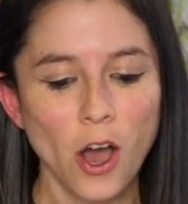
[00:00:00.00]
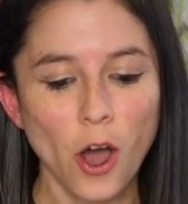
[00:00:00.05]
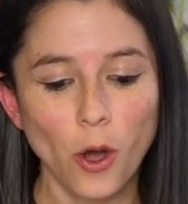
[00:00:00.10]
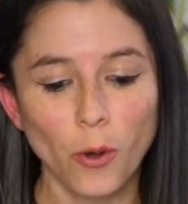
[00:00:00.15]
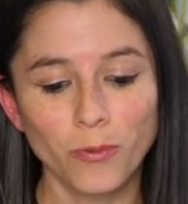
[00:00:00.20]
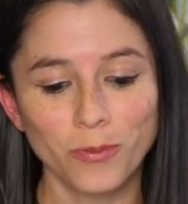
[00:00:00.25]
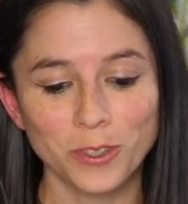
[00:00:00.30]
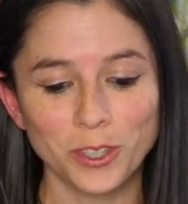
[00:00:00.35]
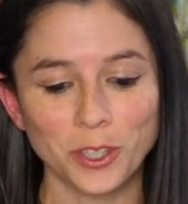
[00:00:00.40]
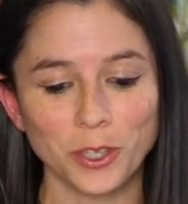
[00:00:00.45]

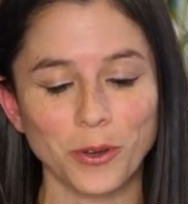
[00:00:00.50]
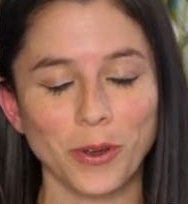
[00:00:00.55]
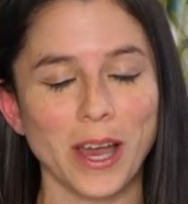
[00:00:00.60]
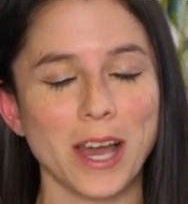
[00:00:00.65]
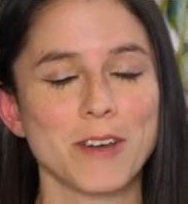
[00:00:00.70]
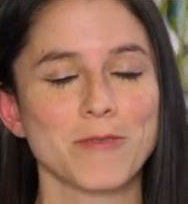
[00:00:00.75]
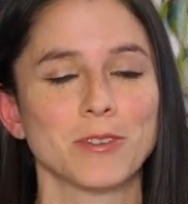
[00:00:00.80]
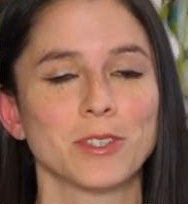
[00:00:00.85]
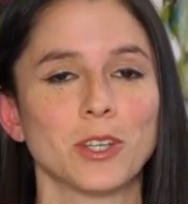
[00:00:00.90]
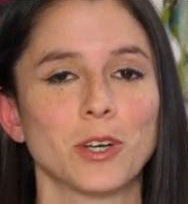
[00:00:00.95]
hopefully you
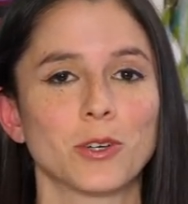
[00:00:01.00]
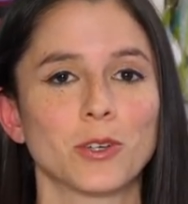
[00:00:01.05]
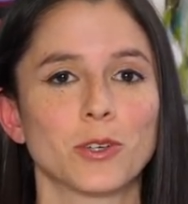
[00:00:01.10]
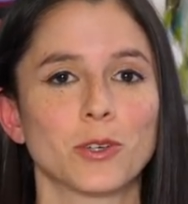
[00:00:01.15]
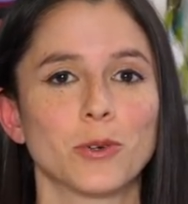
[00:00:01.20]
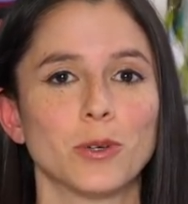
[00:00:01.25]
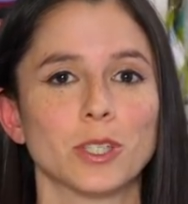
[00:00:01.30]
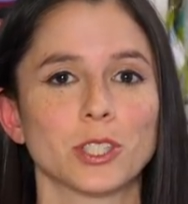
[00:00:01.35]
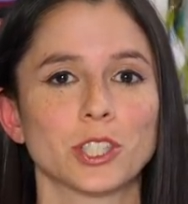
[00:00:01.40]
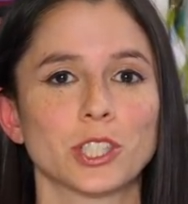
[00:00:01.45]
have a local
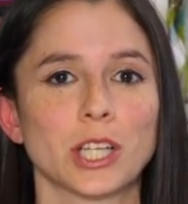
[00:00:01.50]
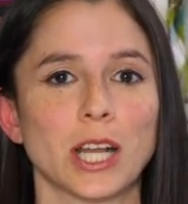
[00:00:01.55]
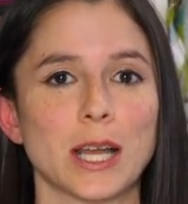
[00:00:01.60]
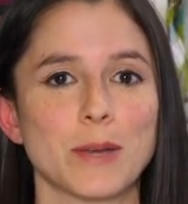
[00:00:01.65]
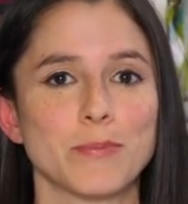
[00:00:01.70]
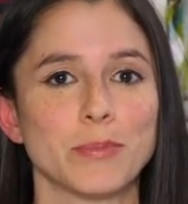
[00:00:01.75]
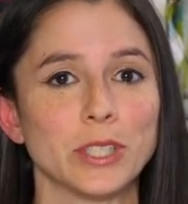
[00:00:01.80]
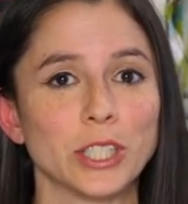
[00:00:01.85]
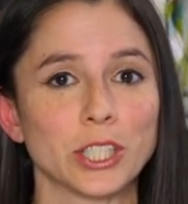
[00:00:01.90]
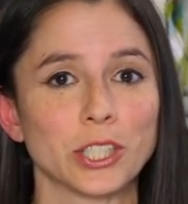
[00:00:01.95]
quilt
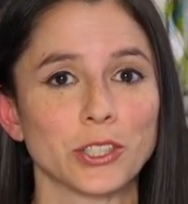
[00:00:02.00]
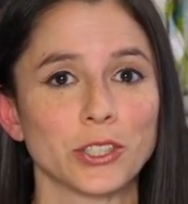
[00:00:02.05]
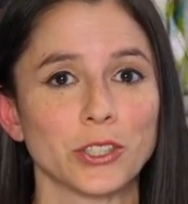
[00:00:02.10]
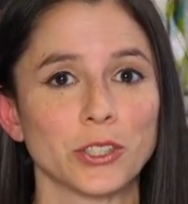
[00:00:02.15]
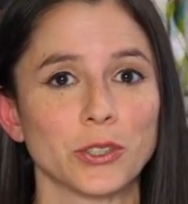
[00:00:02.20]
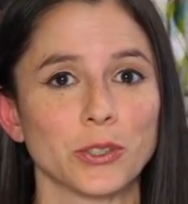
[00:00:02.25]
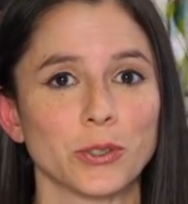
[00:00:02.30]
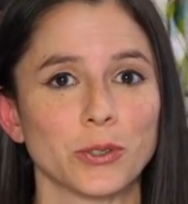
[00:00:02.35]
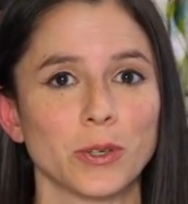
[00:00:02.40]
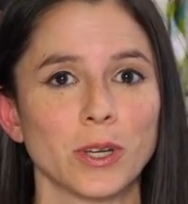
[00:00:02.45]
shop near
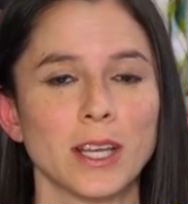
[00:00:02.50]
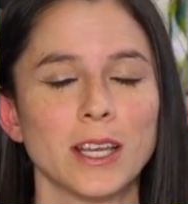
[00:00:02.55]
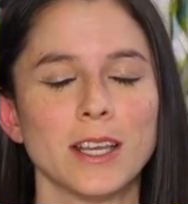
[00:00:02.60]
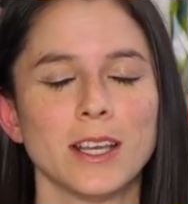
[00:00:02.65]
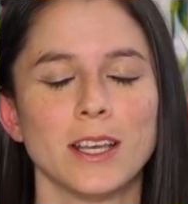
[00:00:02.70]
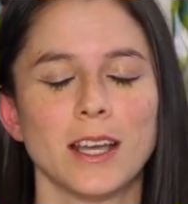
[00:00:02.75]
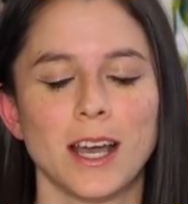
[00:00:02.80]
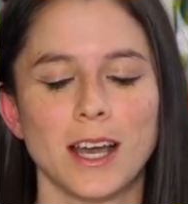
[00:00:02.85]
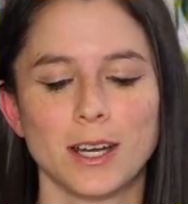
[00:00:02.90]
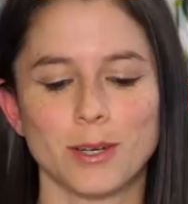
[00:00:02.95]
you
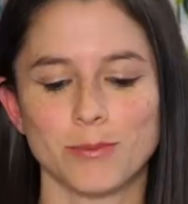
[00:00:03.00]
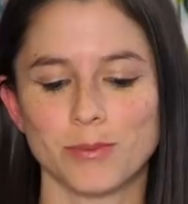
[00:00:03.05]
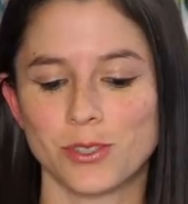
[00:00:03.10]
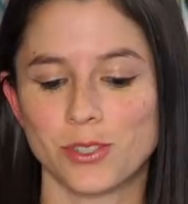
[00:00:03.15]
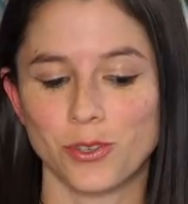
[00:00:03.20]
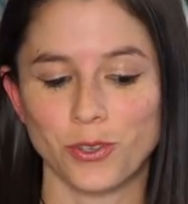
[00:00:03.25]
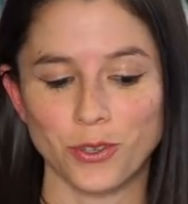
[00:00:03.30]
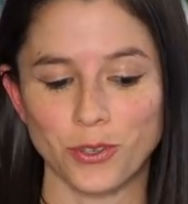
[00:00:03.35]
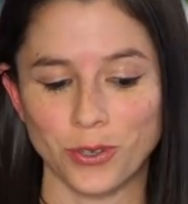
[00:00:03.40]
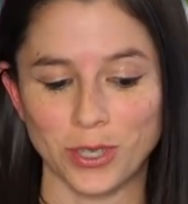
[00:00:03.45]
um,
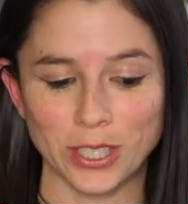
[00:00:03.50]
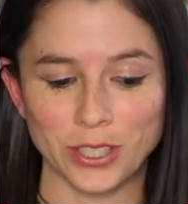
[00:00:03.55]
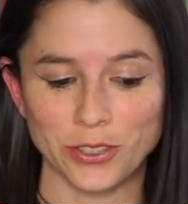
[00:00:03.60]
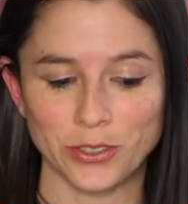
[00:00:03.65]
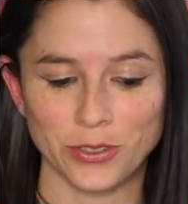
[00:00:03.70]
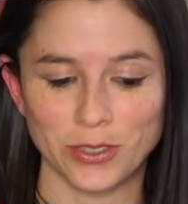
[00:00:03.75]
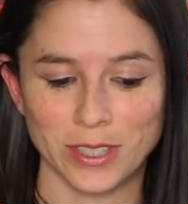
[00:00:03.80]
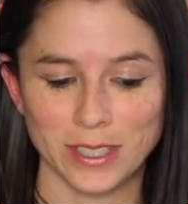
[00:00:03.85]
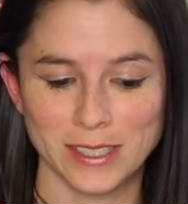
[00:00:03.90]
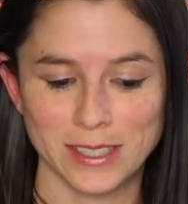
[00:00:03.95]
so you can
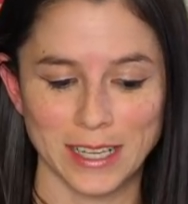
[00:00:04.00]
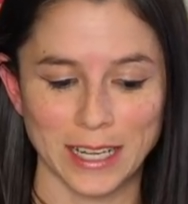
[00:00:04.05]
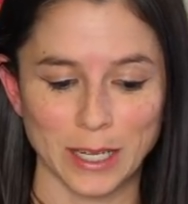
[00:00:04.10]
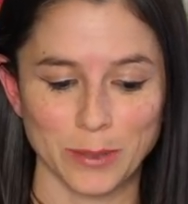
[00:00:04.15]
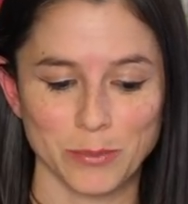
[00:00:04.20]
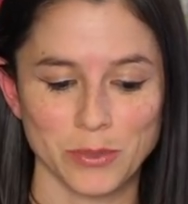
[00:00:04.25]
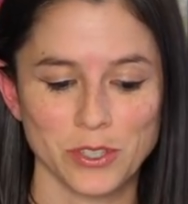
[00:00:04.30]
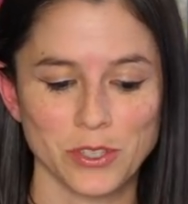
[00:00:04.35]
do the same.